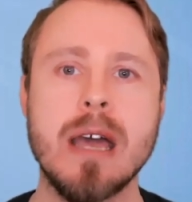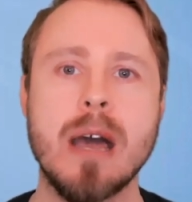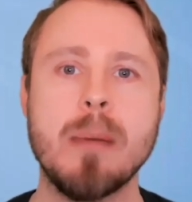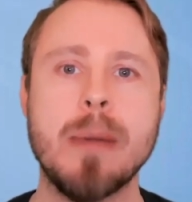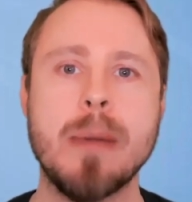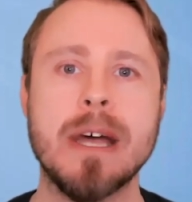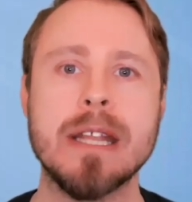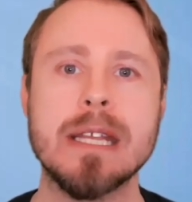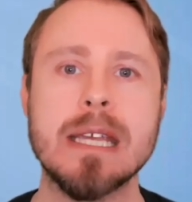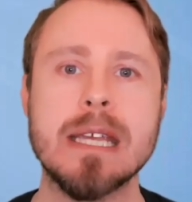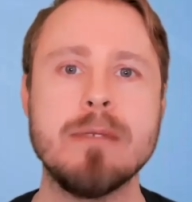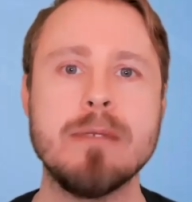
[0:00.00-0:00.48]

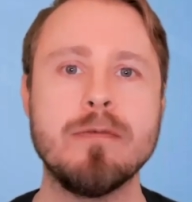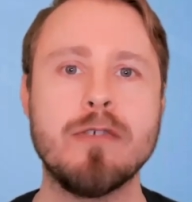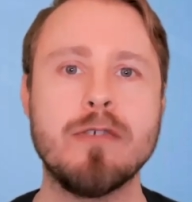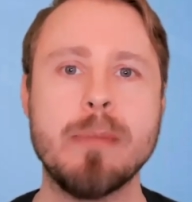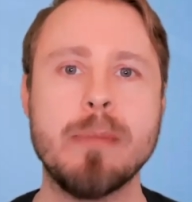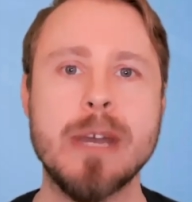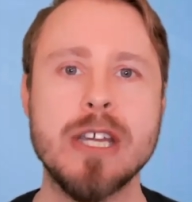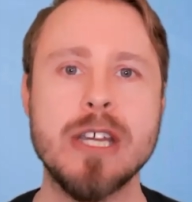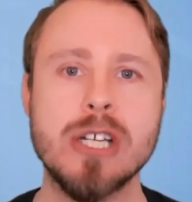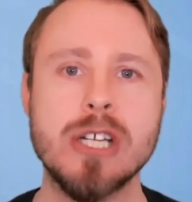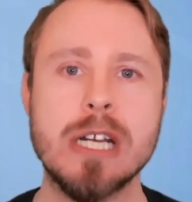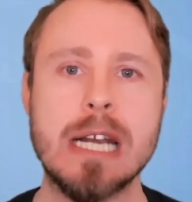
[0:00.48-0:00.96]
about the
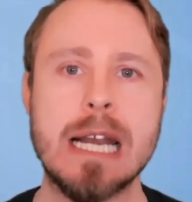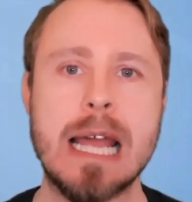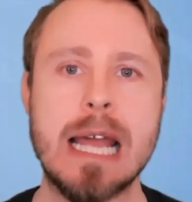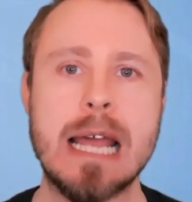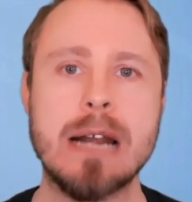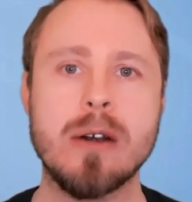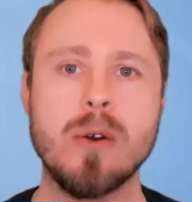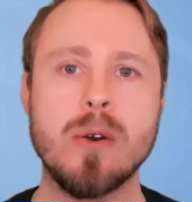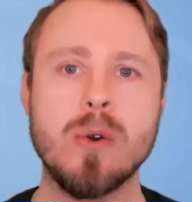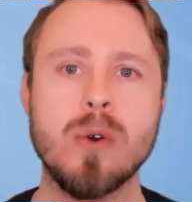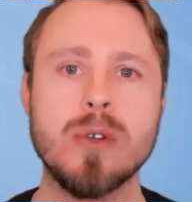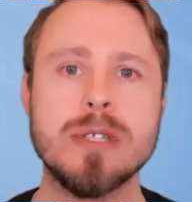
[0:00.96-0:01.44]
information
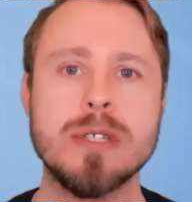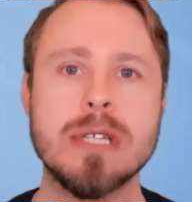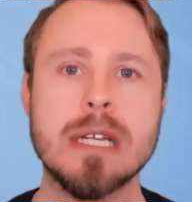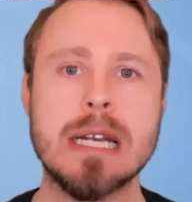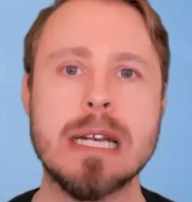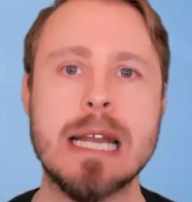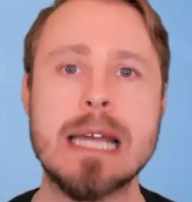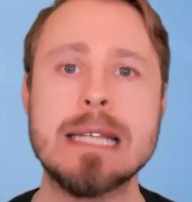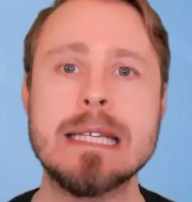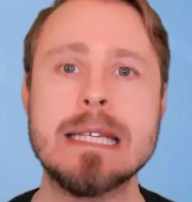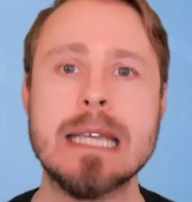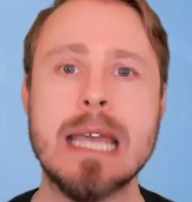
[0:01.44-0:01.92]
landlords
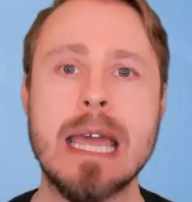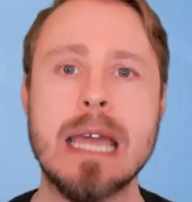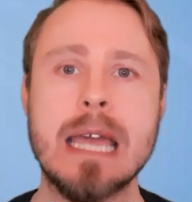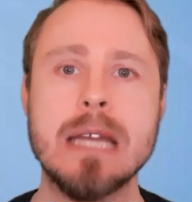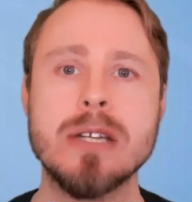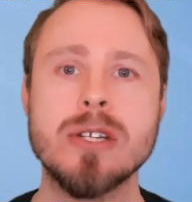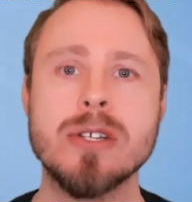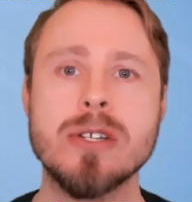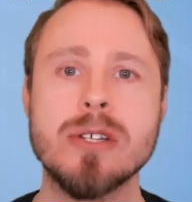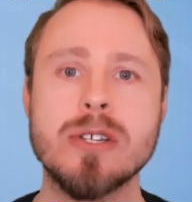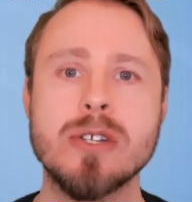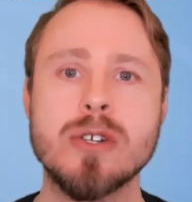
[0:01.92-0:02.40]
and letting
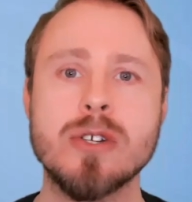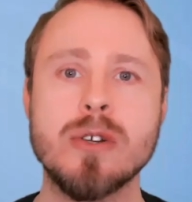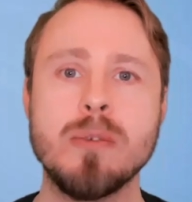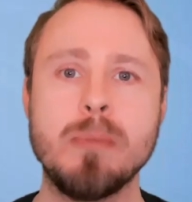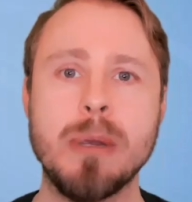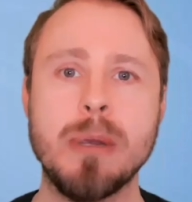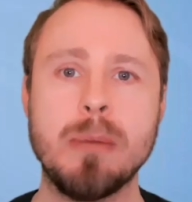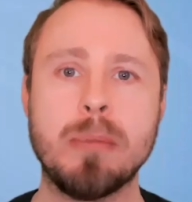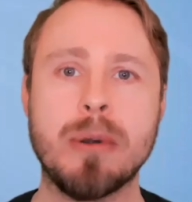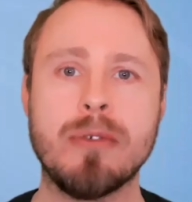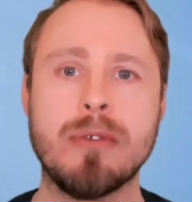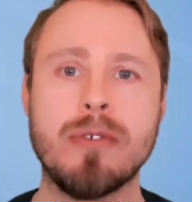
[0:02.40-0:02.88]
agents
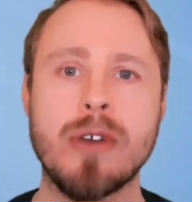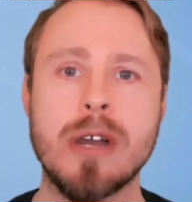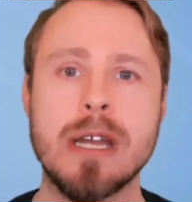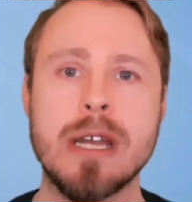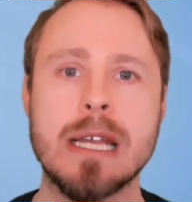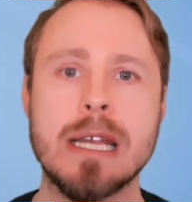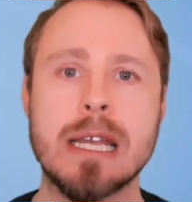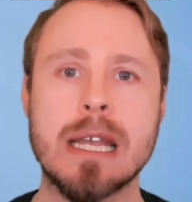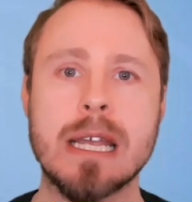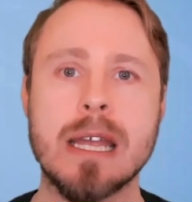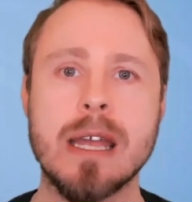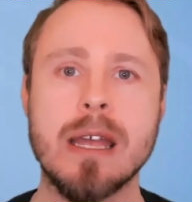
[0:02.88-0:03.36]
should be
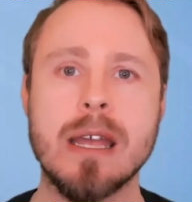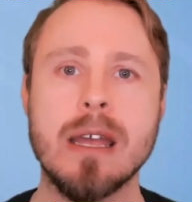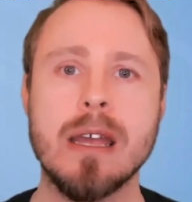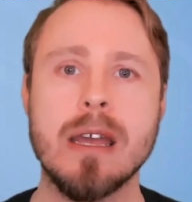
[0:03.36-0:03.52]
providing